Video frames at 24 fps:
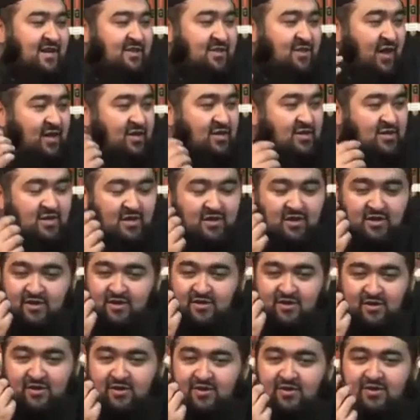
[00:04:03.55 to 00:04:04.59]

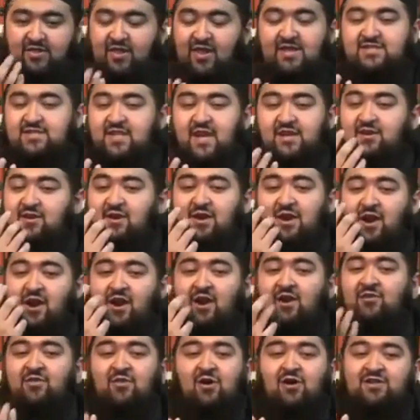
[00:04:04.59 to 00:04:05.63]
They're things that
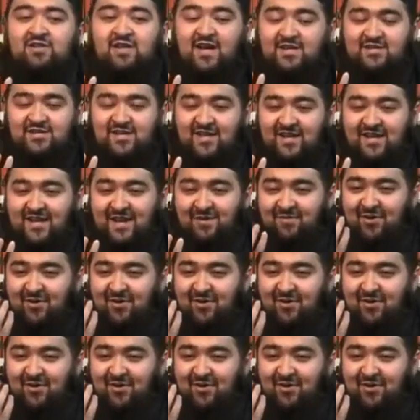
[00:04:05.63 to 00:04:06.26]
are not hygienic.